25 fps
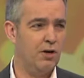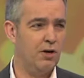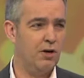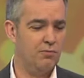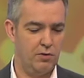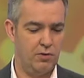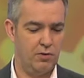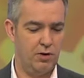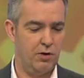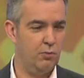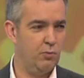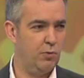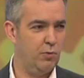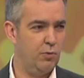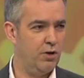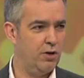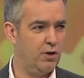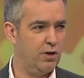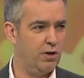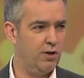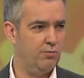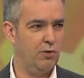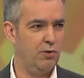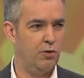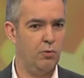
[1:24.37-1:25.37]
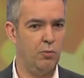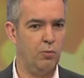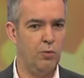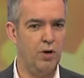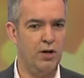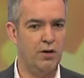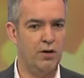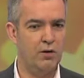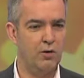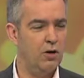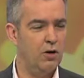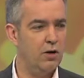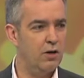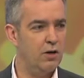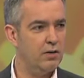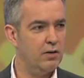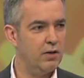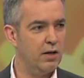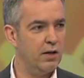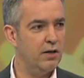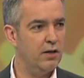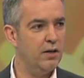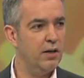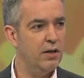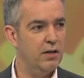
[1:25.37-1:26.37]
If you're at work, if you're away on
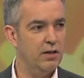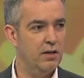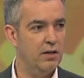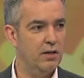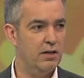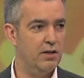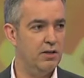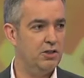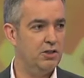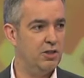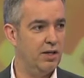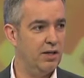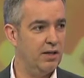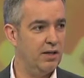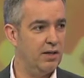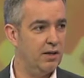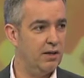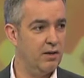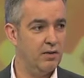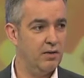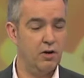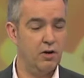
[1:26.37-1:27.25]
holiday, you can check in at